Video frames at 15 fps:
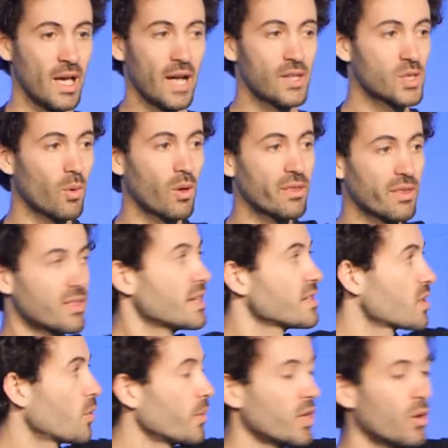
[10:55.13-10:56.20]
And so all the things
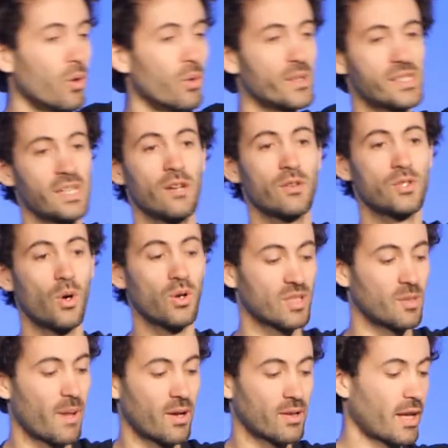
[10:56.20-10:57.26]
that we always hear talked
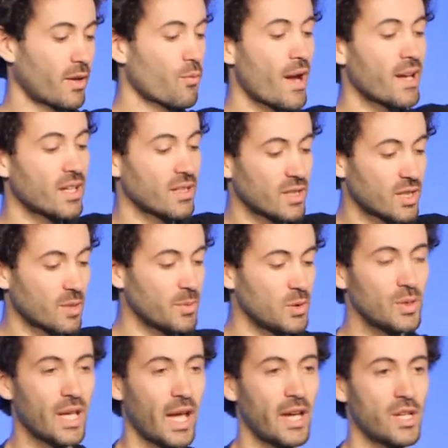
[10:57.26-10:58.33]
about, like regular
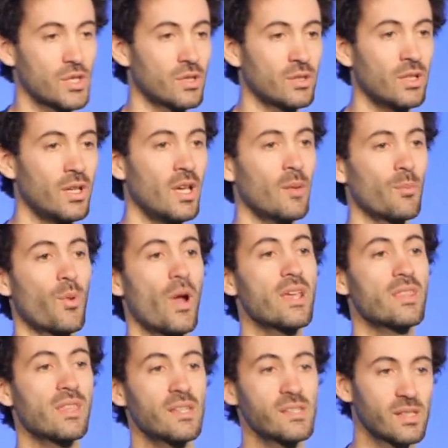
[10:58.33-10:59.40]
communication,
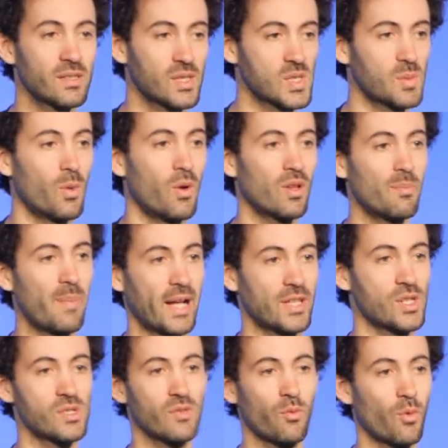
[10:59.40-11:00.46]
break things into smaller
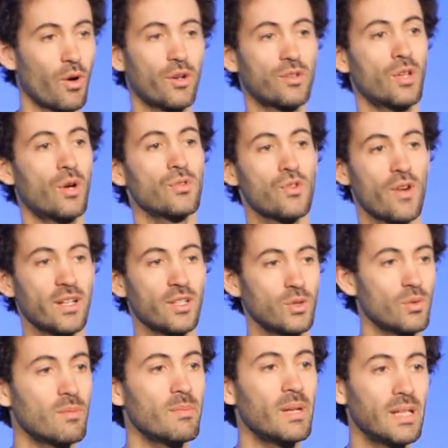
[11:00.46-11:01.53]
batches of work, don't try to
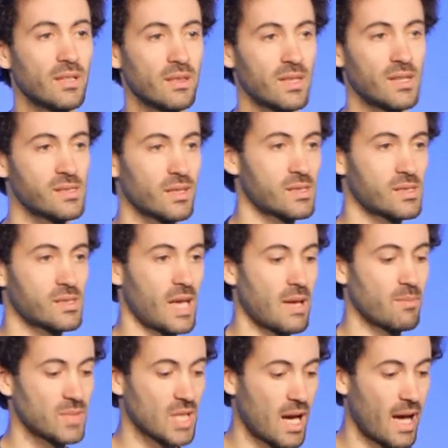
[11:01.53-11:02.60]
a million things at the
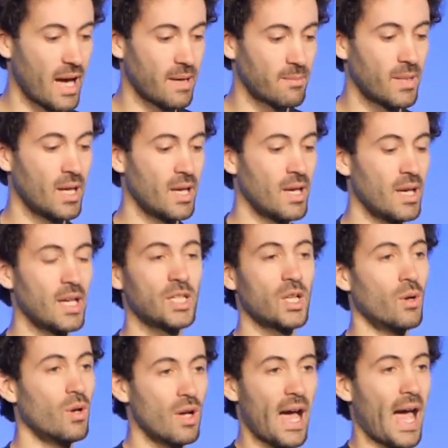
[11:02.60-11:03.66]
same time, you
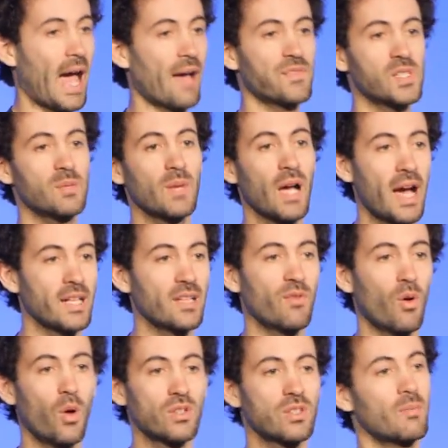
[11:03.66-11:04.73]
know, have some kind of
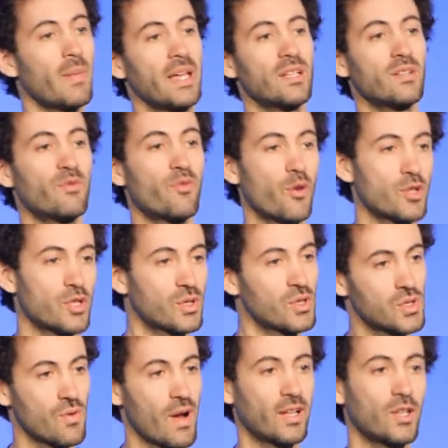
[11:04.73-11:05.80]
automated version
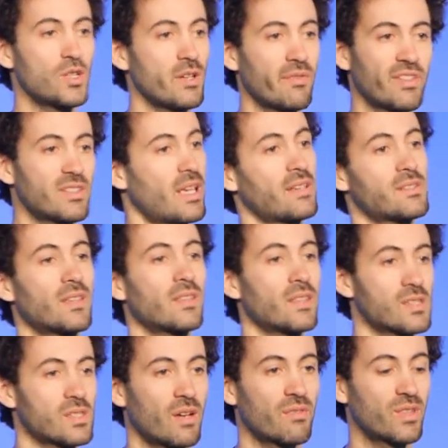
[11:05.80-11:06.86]
strategy for testing
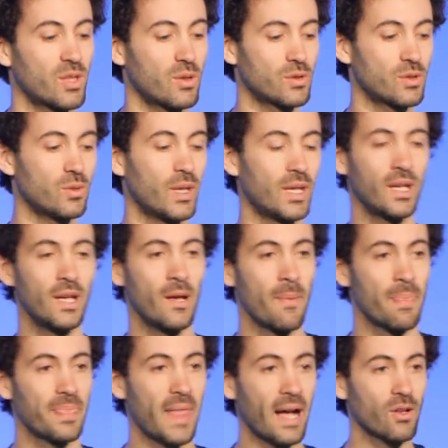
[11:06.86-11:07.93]
the stuff that you're doing.
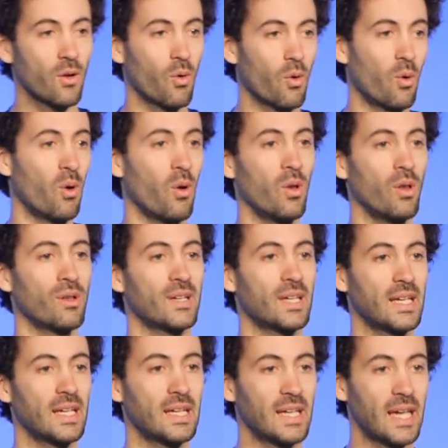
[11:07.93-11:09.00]
That
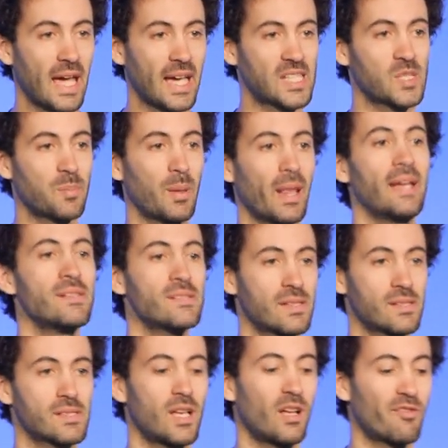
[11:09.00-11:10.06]
all explains
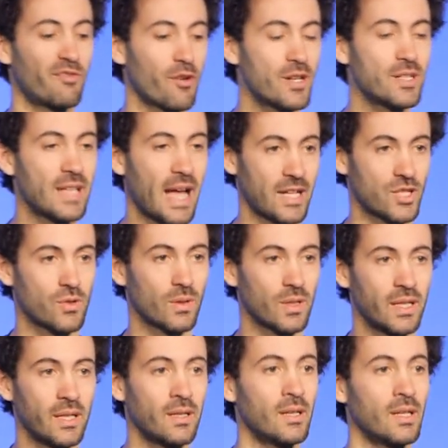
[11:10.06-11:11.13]
itself very
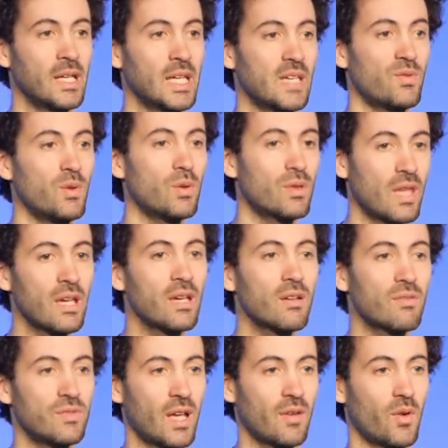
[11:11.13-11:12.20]
naturally if you think
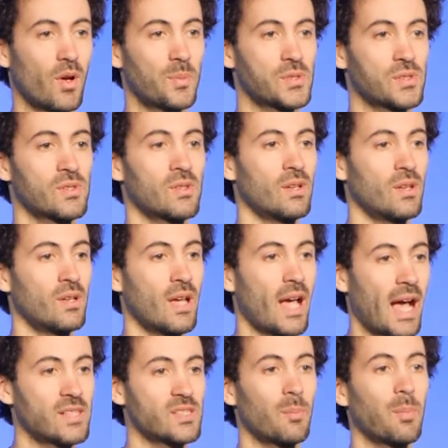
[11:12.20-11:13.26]
of DevOps
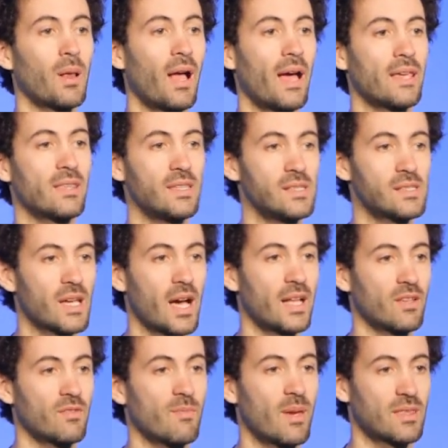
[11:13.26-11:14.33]
as applying these
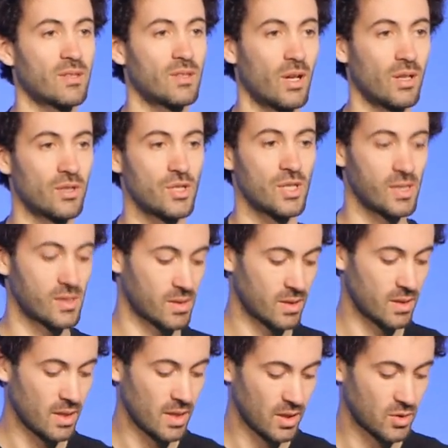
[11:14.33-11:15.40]
kind of methodologies
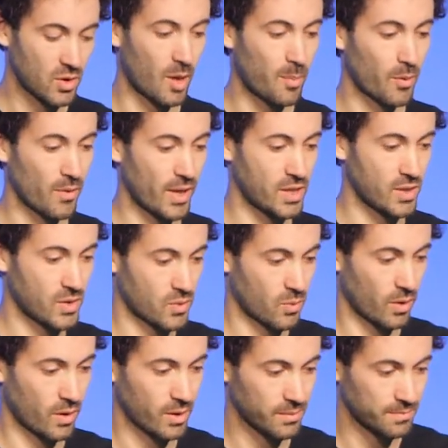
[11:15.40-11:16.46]
to operations
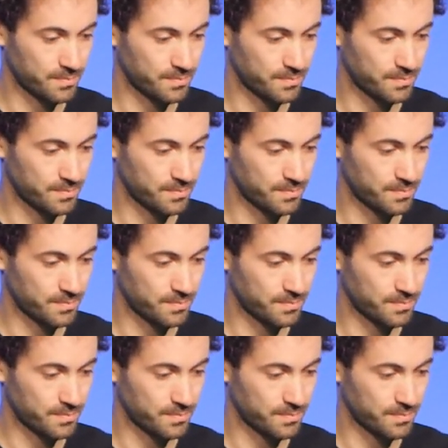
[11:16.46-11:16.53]
work.